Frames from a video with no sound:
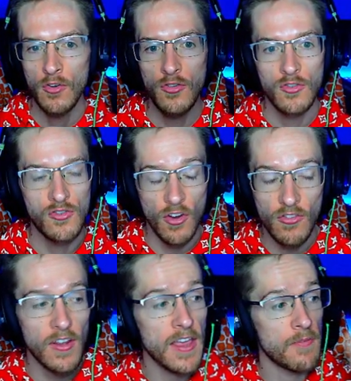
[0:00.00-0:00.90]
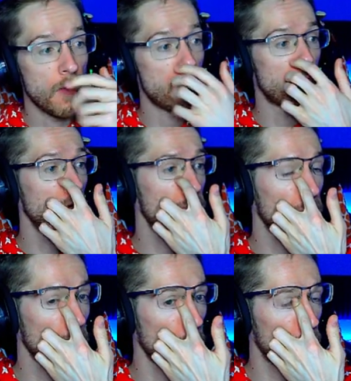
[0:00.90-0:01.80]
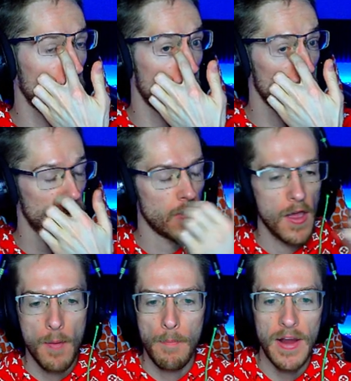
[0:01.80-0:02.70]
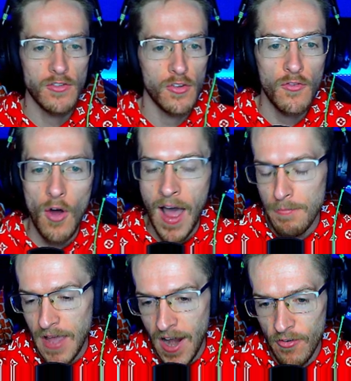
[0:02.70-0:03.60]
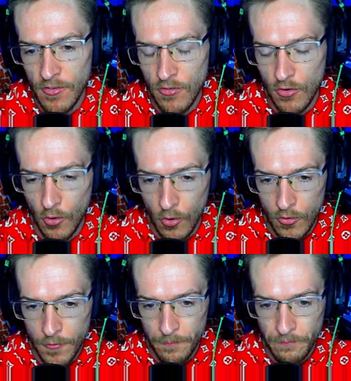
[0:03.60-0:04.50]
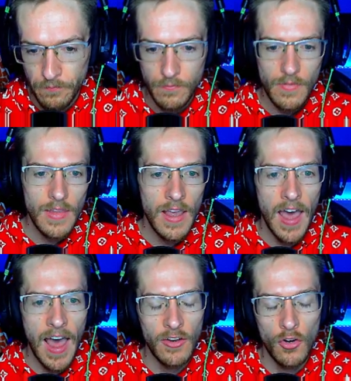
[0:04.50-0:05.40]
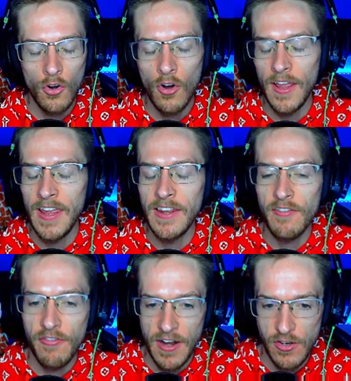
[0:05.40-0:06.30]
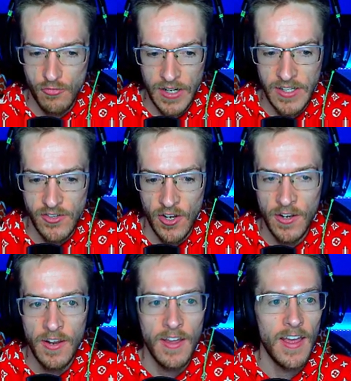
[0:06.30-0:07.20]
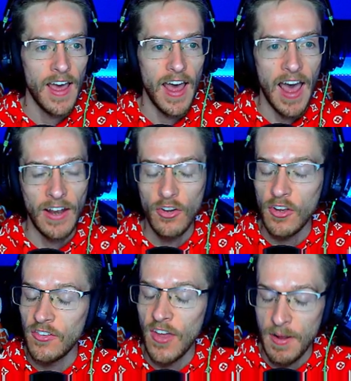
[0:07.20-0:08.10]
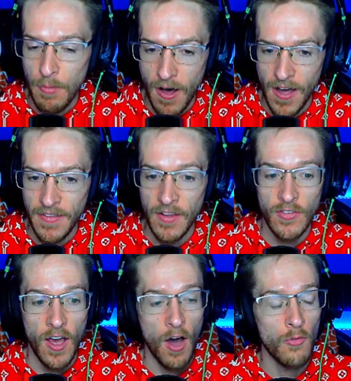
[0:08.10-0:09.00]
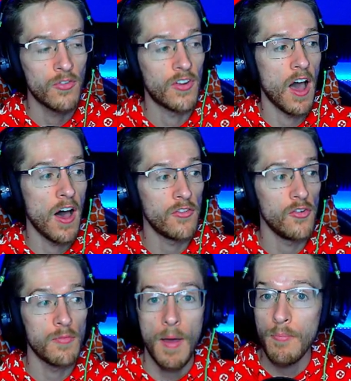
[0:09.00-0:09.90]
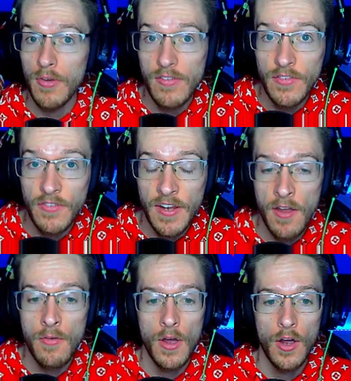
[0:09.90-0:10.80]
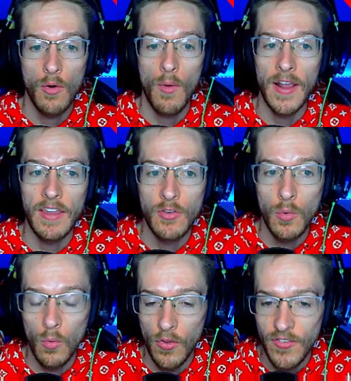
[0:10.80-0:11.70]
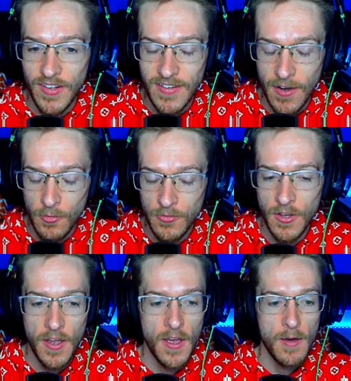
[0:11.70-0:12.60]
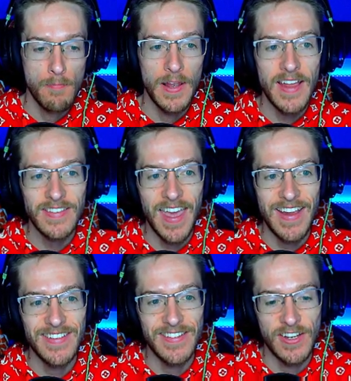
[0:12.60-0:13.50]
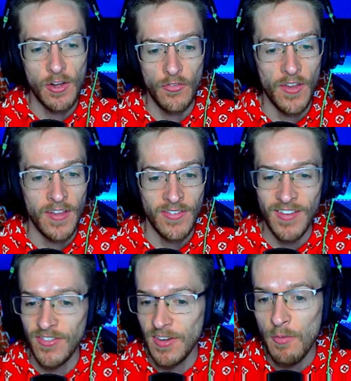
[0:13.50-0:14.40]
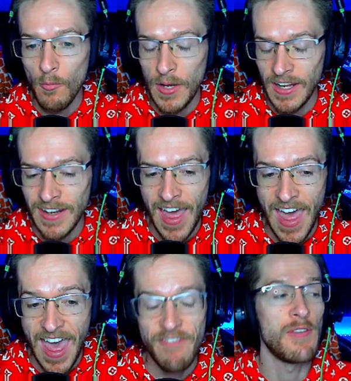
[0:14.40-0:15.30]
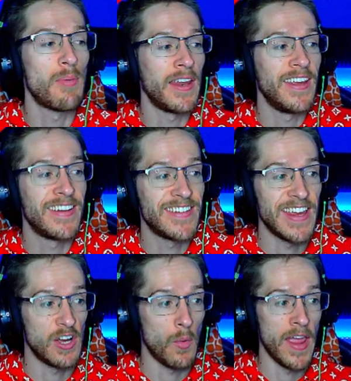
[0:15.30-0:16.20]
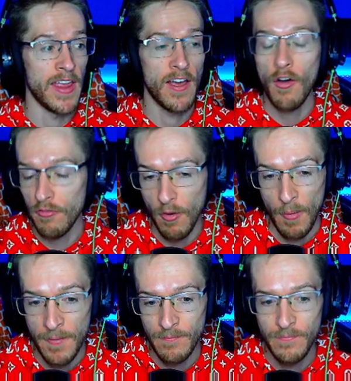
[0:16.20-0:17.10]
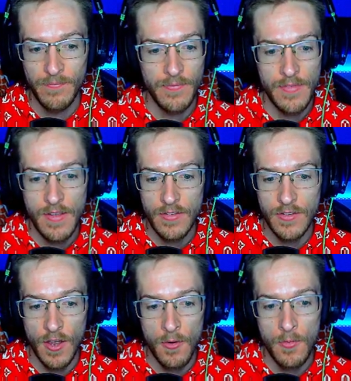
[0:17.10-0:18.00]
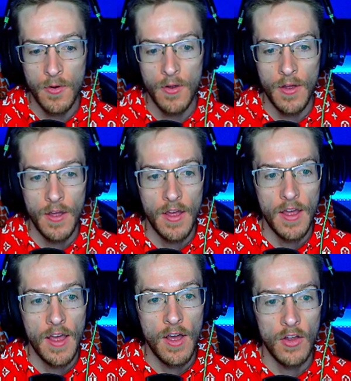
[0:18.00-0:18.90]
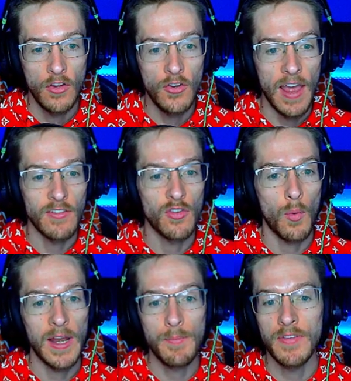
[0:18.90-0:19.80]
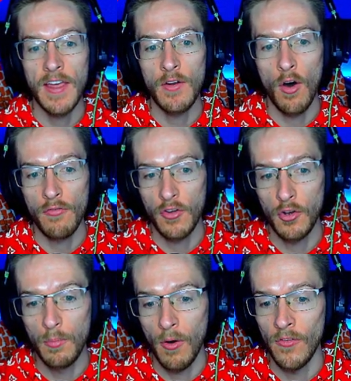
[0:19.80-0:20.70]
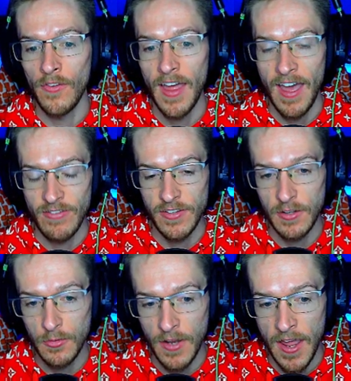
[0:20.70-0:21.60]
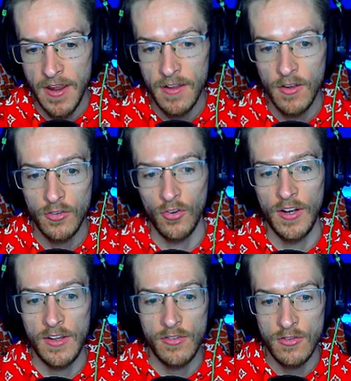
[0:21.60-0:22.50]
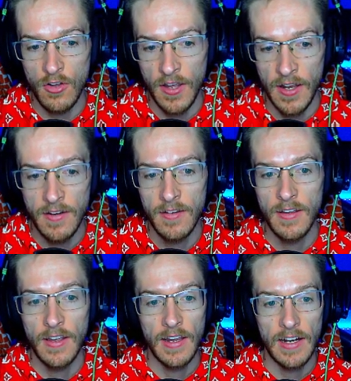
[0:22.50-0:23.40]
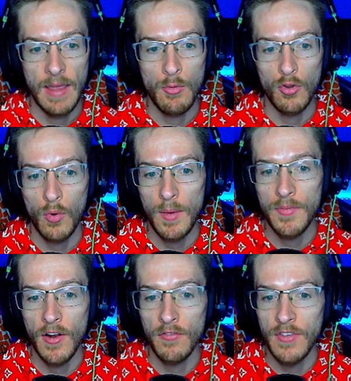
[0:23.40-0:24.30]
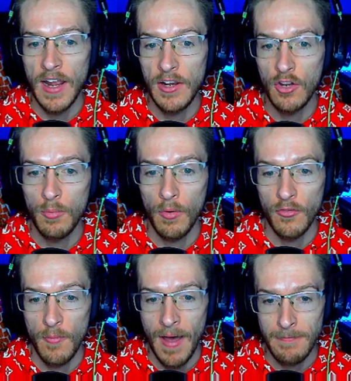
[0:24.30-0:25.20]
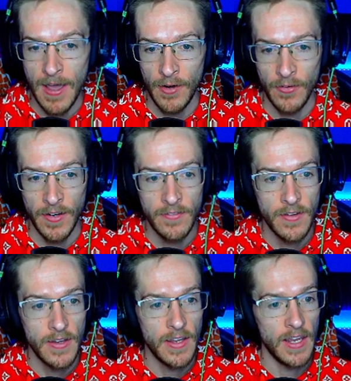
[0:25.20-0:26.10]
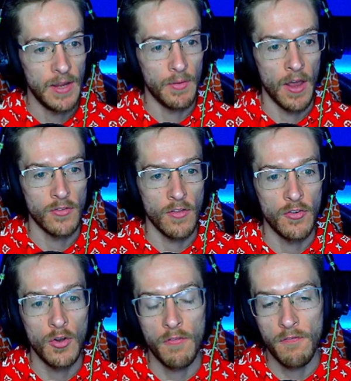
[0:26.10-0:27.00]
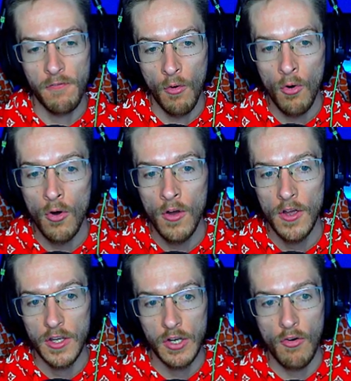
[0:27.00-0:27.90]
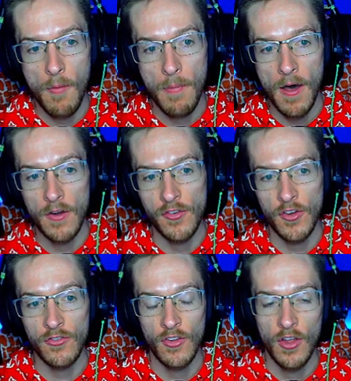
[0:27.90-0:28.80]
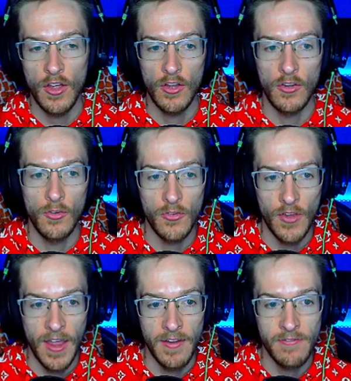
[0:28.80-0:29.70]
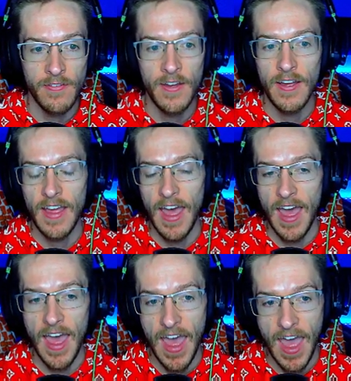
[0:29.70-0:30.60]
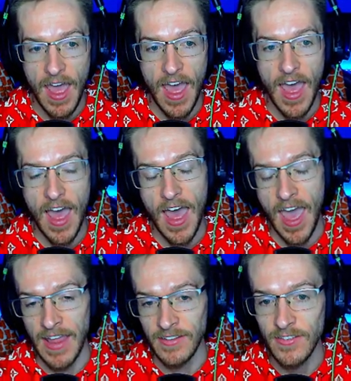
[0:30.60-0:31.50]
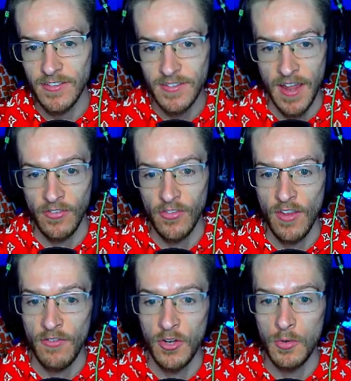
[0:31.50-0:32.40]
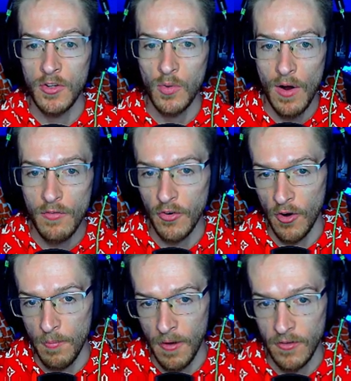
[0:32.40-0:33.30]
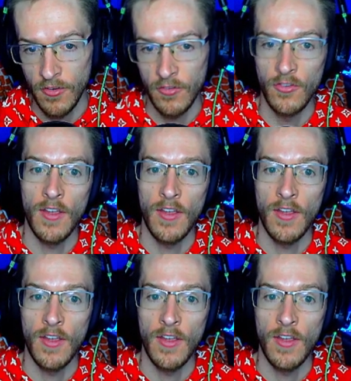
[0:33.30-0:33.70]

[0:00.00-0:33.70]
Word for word: just like my previous ones, guys, make sure you've got App Gallery installed and you're in the French region and you can take part in this. I'll card you to my previous video where I give you all the details, but let's get into this contest and see what we can, everybody can take away from it. So you get 20% off coupon every single day. So all you need to do is log in, claim your 20% off daily coupons from App Gallery. Here we go. So if you do a €4 purchase, you save 8 cents. If you do a €12 purchase, you save